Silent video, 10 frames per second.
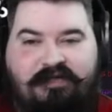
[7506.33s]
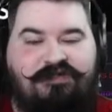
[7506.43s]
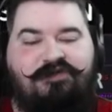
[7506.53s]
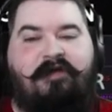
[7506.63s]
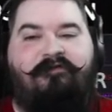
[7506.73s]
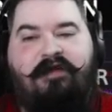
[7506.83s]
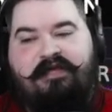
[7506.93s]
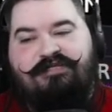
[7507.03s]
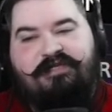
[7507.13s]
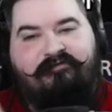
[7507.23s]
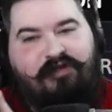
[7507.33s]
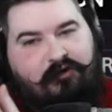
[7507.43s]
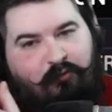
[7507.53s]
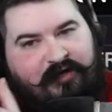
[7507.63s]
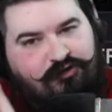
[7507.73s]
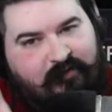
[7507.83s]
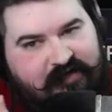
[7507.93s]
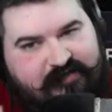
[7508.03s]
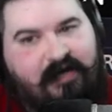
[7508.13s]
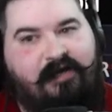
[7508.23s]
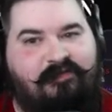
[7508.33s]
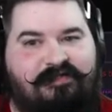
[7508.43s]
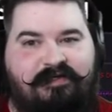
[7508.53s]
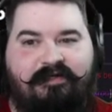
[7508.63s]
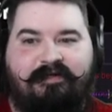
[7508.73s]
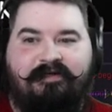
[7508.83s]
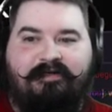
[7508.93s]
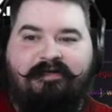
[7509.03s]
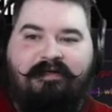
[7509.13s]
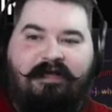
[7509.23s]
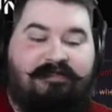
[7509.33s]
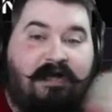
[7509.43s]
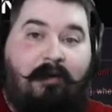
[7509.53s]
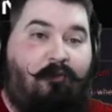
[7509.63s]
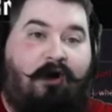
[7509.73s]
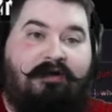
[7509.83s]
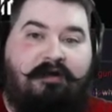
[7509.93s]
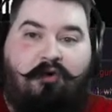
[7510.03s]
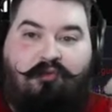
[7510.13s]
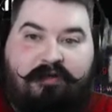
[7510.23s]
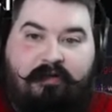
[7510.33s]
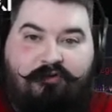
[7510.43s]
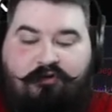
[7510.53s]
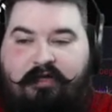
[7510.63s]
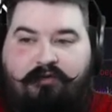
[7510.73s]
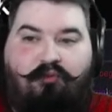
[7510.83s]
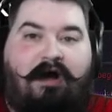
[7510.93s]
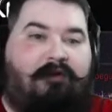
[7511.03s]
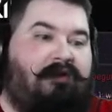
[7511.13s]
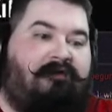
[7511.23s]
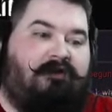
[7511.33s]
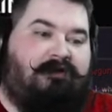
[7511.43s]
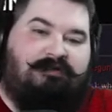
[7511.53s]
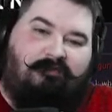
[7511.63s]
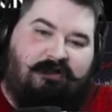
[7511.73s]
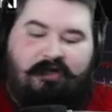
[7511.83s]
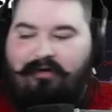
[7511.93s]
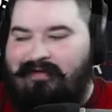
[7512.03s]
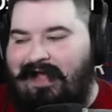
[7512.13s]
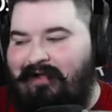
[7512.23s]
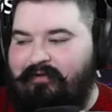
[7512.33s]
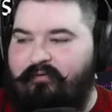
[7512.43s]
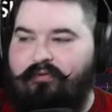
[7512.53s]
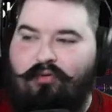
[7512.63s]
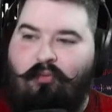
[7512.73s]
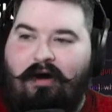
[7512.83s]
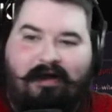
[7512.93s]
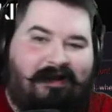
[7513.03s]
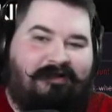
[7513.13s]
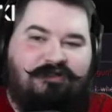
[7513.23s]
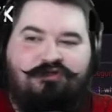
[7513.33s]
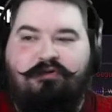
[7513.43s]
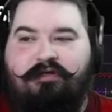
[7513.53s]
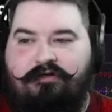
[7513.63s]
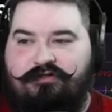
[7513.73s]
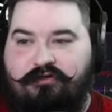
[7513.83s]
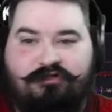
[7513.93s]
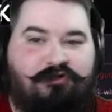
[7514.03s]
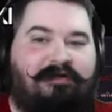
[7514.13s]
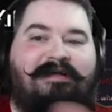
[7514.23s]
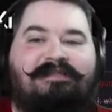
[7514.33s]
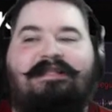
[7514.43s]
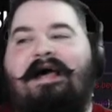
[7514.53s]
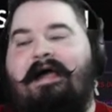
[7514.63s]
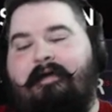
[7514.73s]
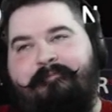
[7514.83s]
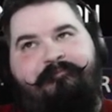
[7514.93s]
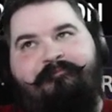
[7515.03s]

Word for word: I just, I've, I just, I've done it way too many times. In time walking or whether I'm doing like WoD leveling because I'm like, you know what, I'll level through WoD, I'll just do a dungeon or two, slag.